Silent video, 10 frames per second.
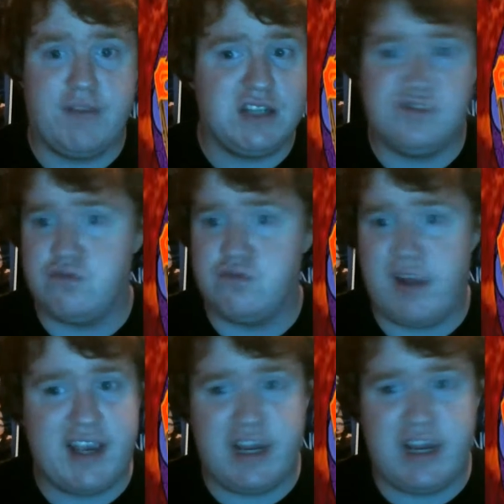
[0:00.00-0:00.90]

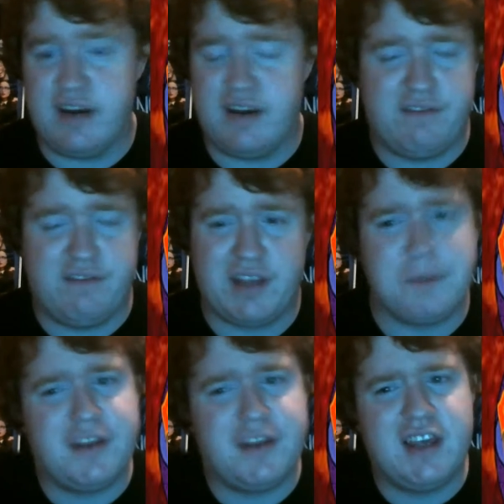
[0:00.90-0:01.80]
drained and feel like you're about to
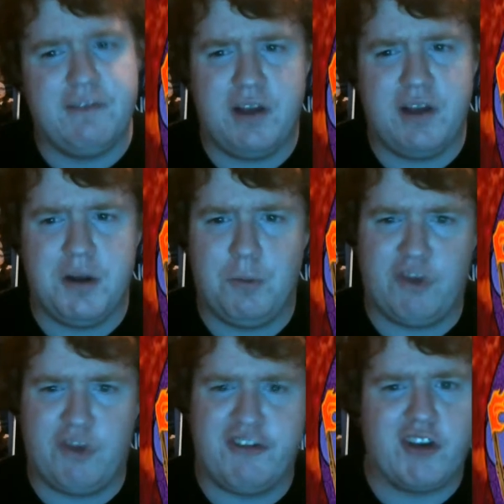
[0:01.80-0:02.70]
give up, or you feel
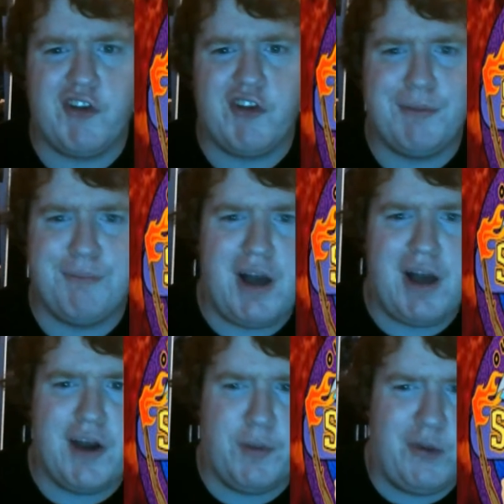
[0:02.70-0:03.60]
like you're at the
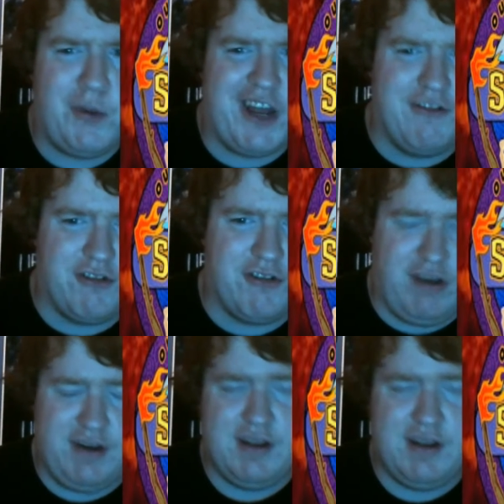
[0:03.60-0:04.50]
bottom, whatever, and
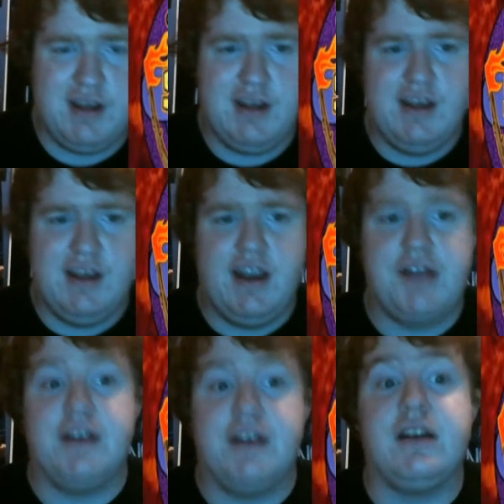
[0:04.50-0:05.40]
then
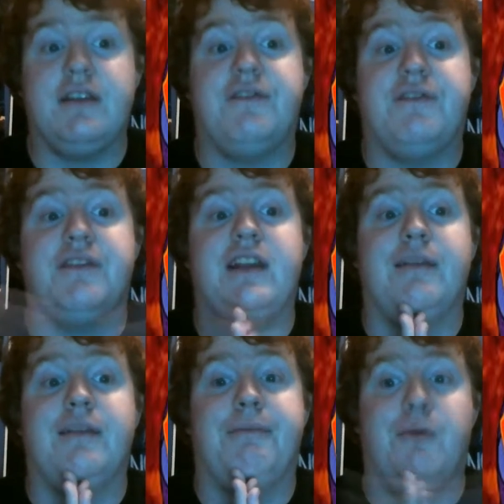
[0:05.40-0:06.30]
you end up seeing
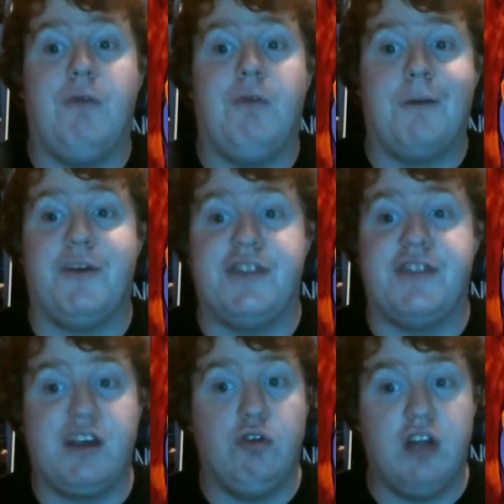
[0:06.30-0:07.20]
the person that you
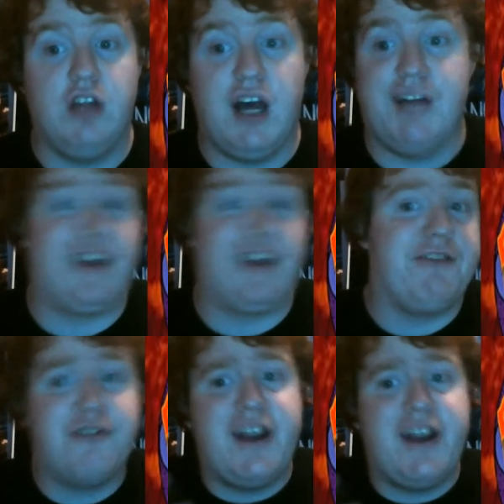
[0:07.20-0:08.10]
love, like a
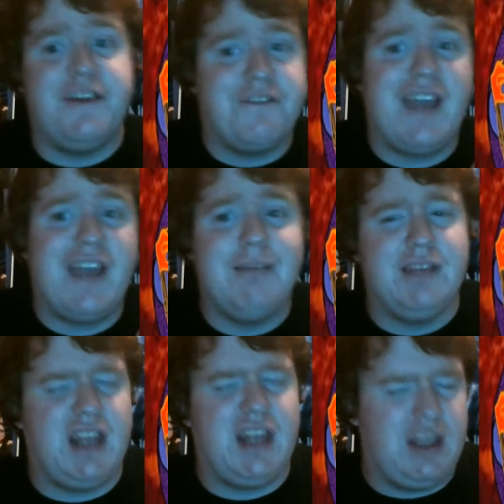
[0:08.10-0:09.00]
friend,
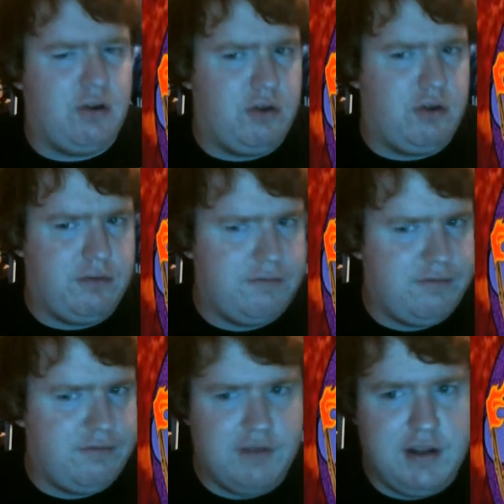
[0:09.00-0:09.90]
family, or
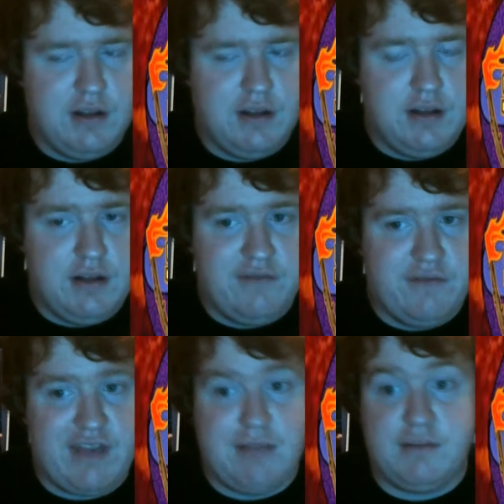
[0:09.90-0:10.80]

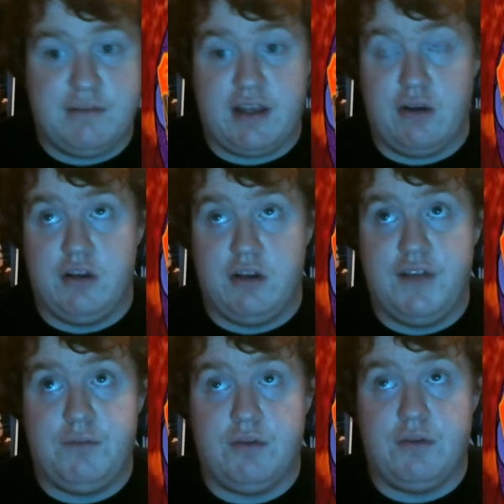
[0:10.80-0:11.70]
loved
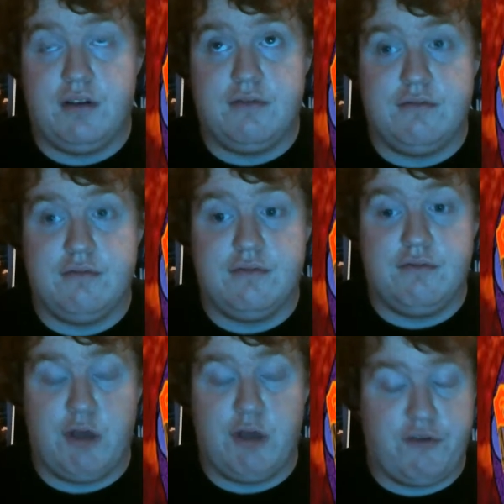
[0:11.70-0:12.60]
one, or your
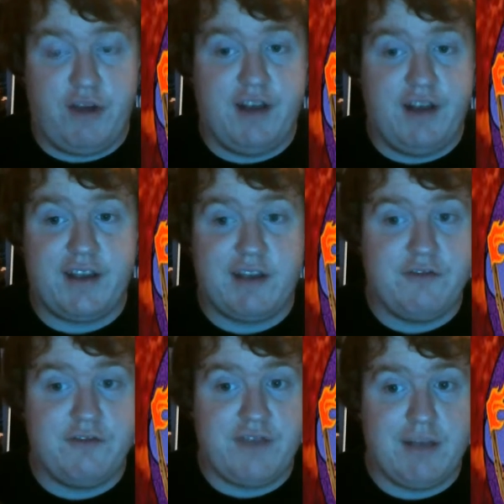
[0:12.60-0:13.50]
friend, like a
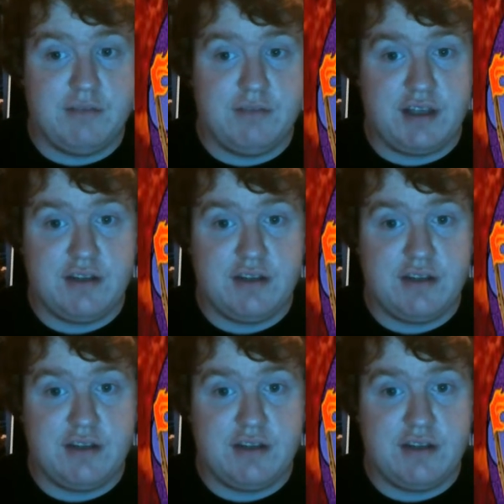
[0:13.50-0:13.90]
family,